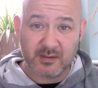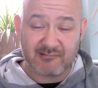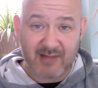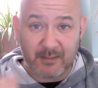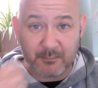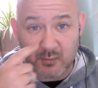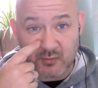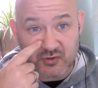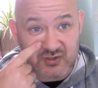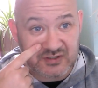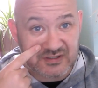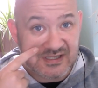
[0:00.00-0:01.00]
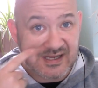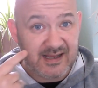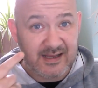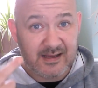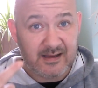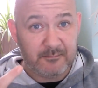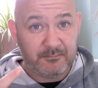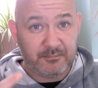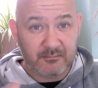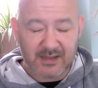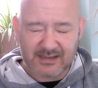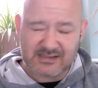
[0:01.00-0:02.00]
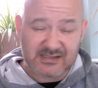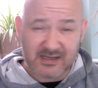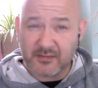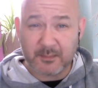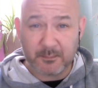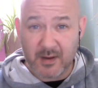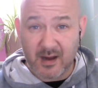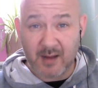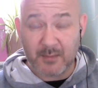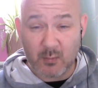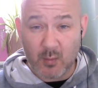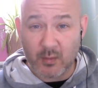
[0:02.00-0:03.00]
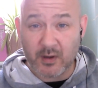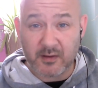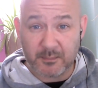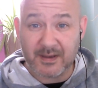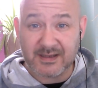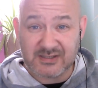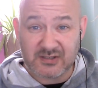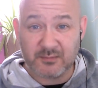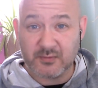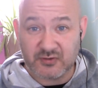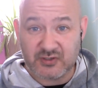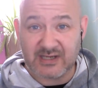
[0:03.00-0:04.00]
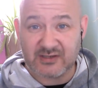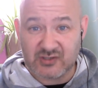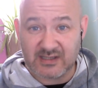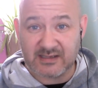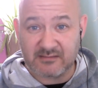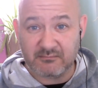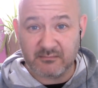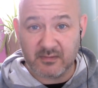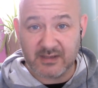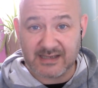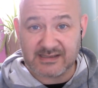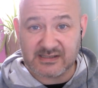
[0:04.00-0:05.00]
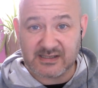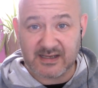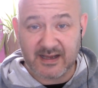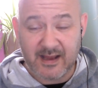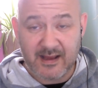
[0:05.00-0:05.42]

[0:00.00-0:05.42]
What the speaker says: of great punches. Like I said, I think Palmer were one of the picks of the bunch actually yesterday.